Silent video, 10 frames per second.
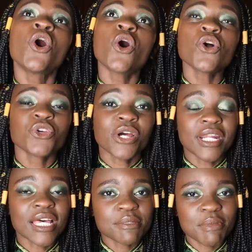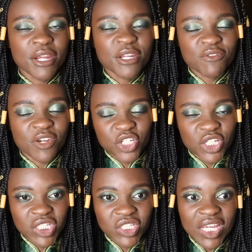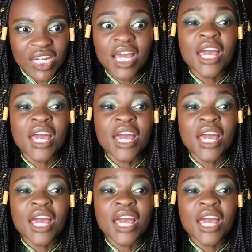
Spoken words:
or you're an aspiring fashion designer,